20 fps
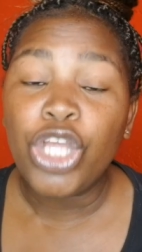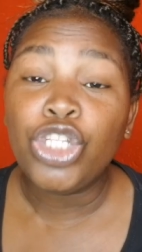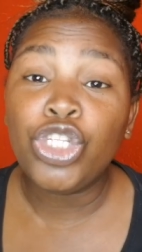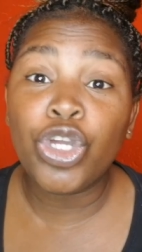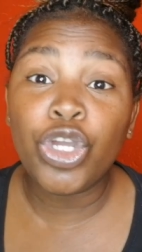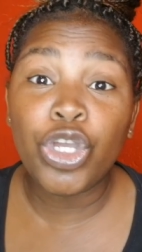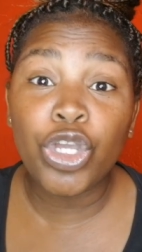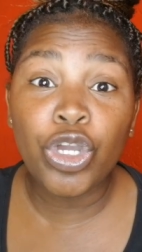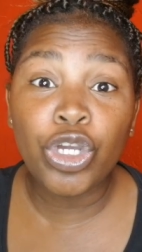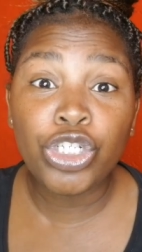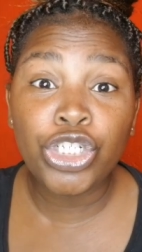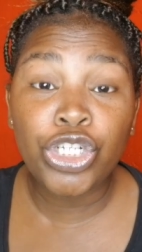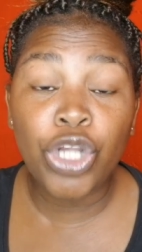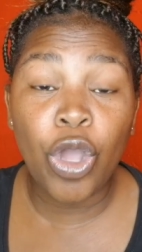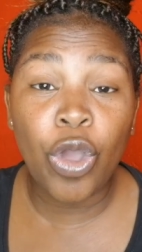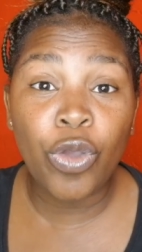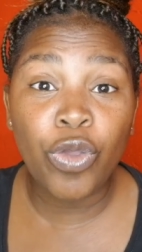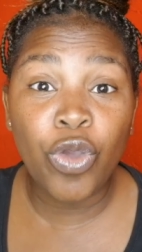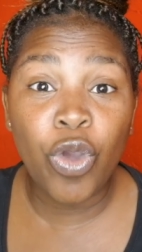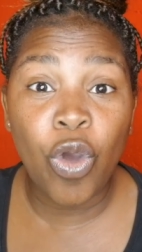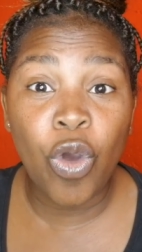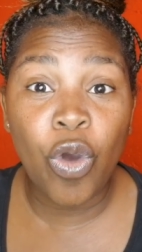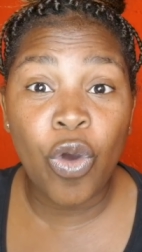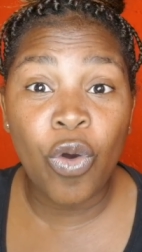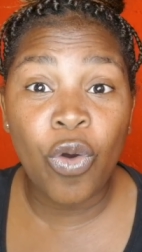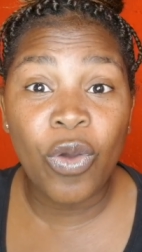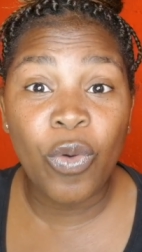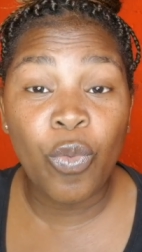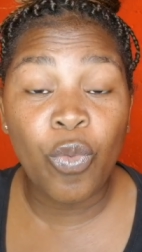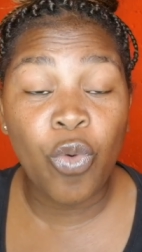Do you show
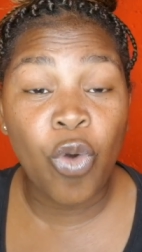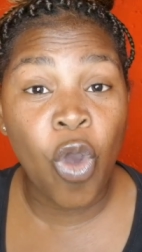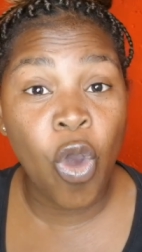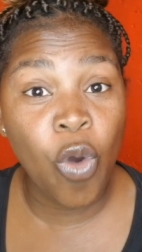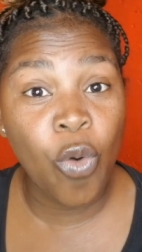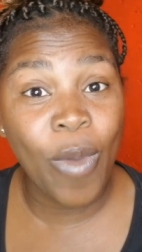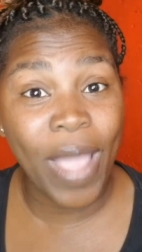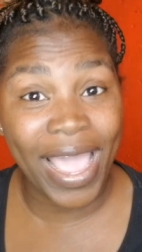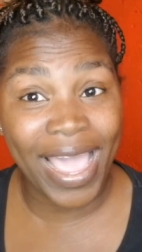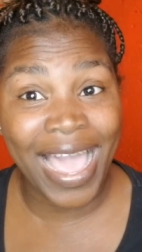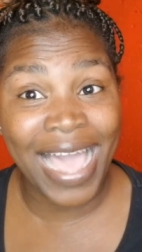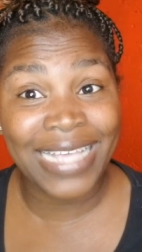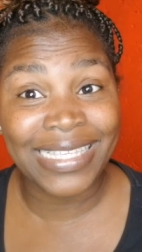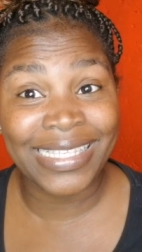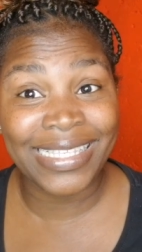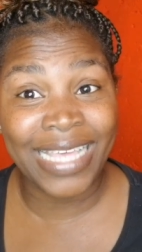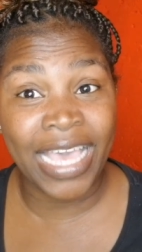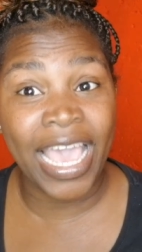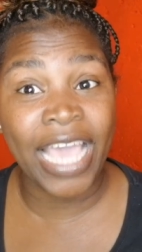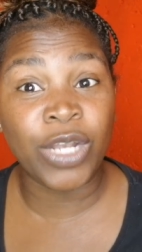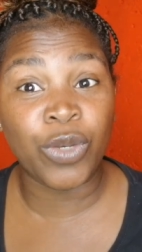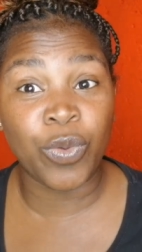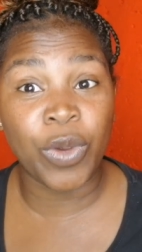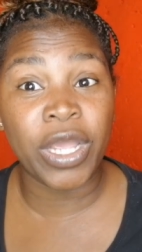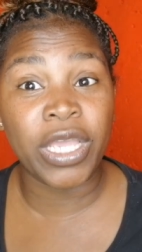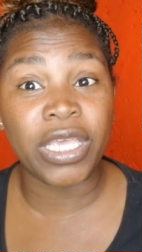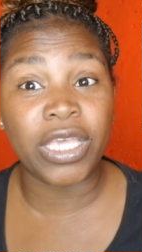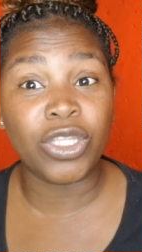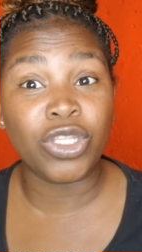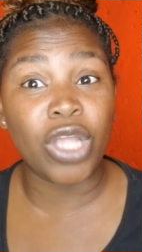your co-workers there at
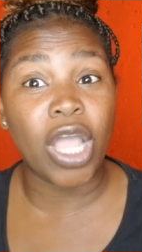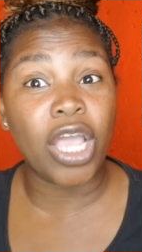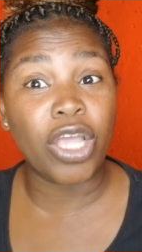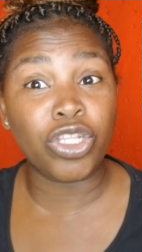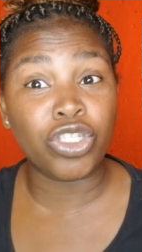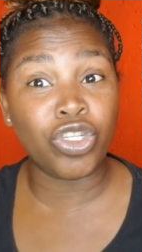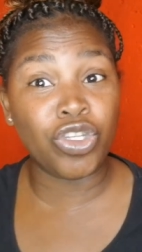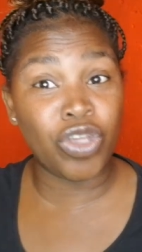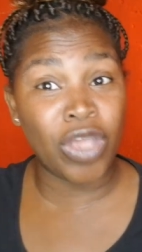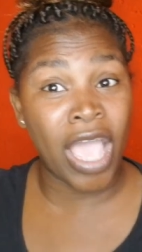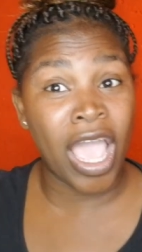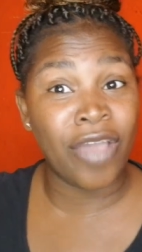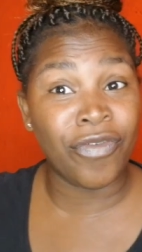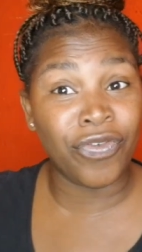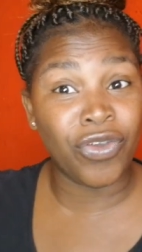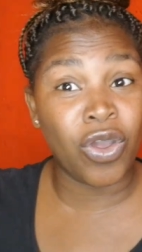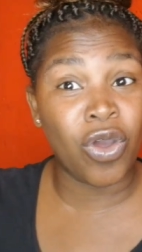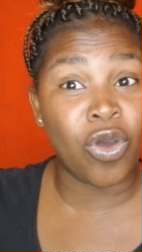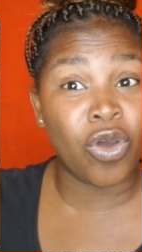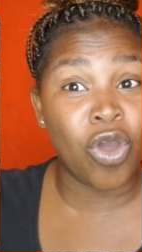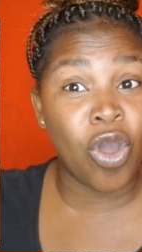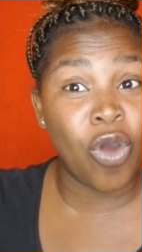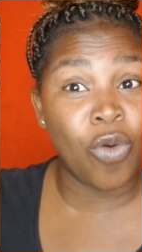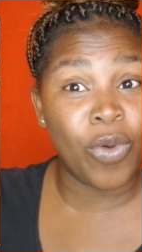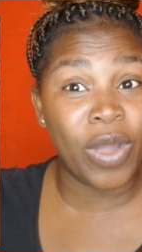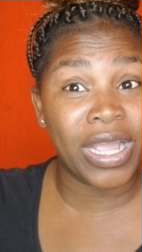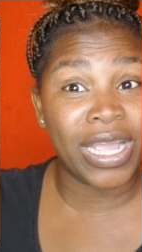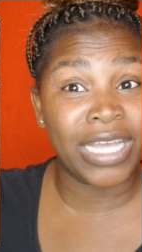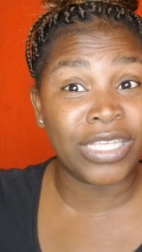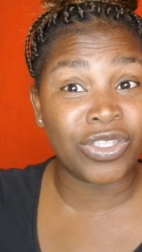work? Do you have your
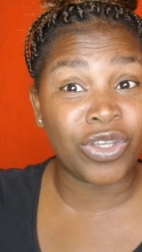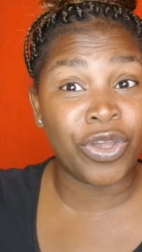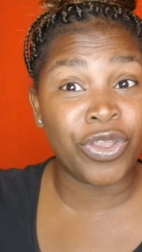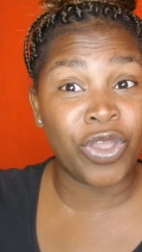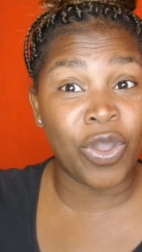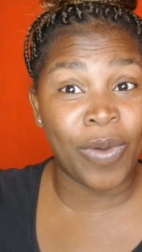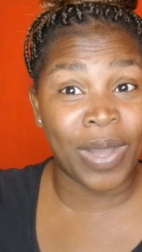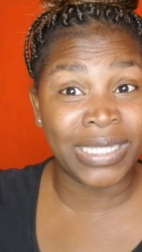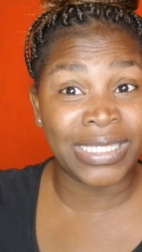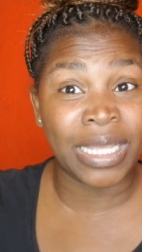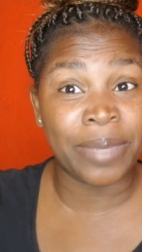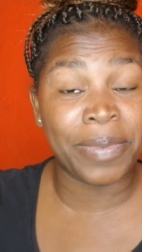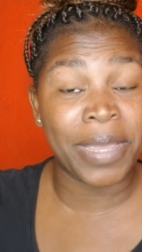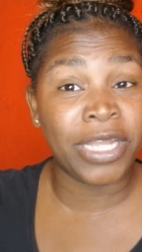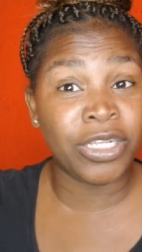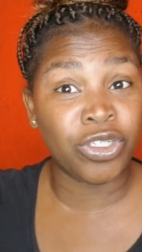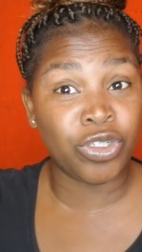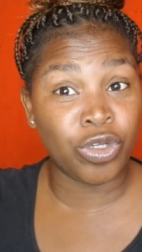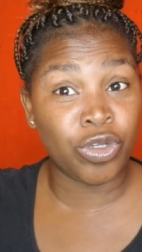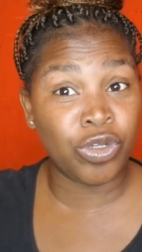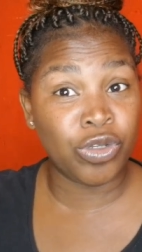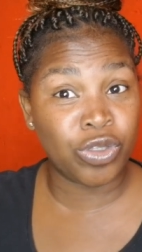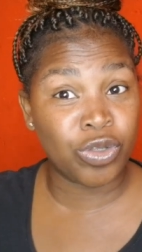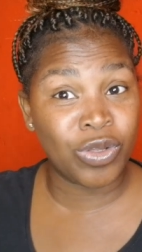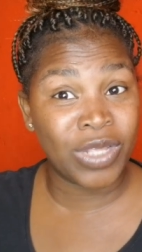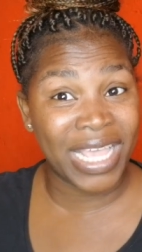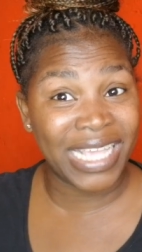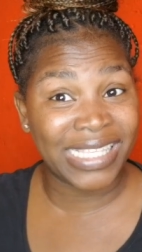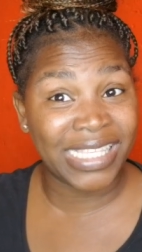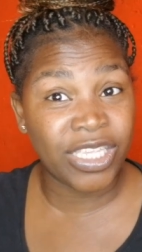co-workers on your WhatsApp and
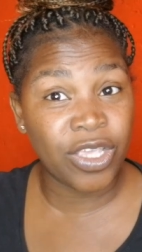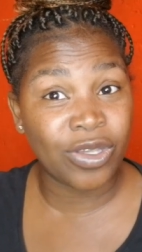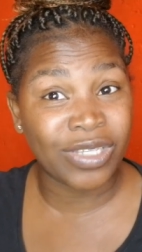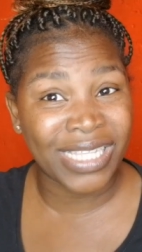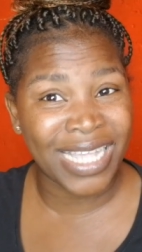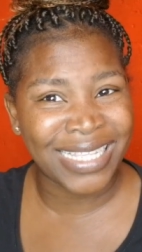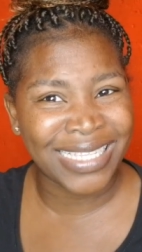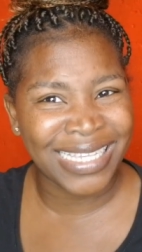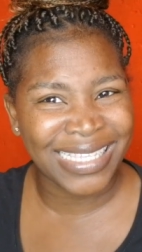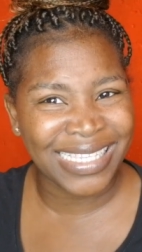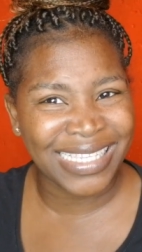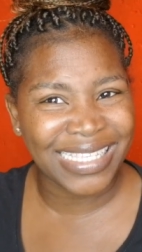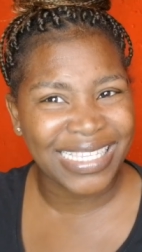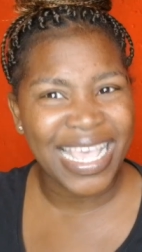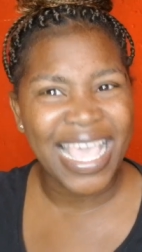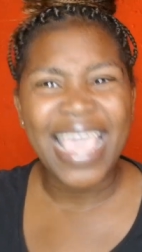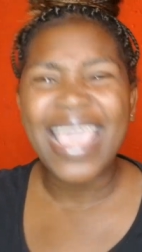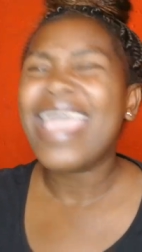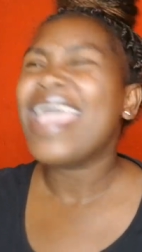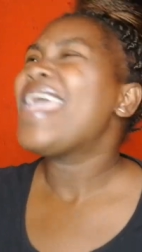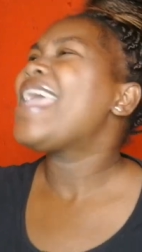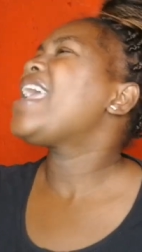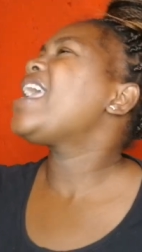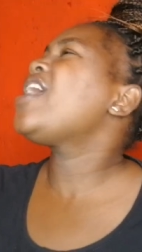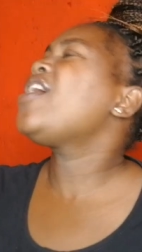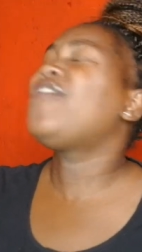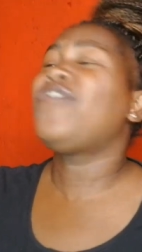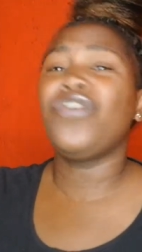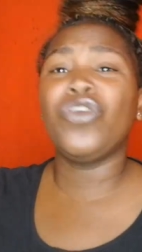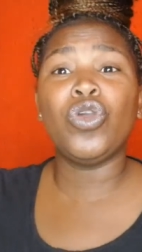do they see your statuses?
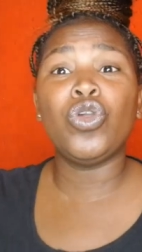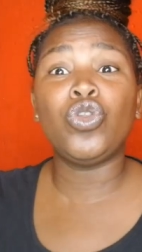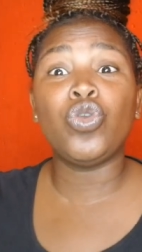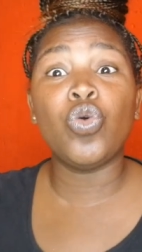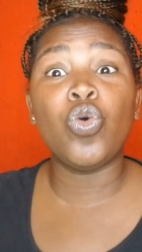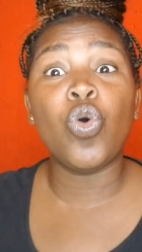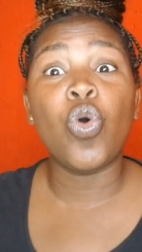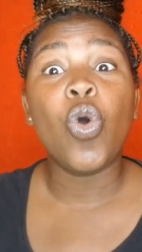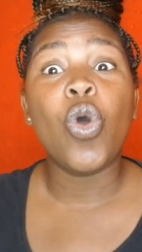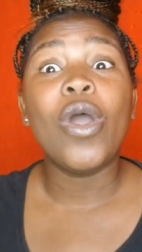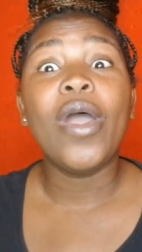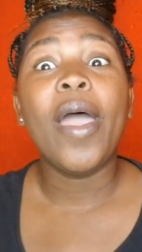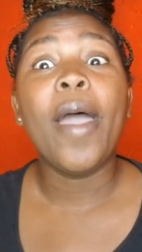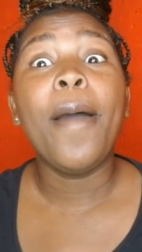If you do,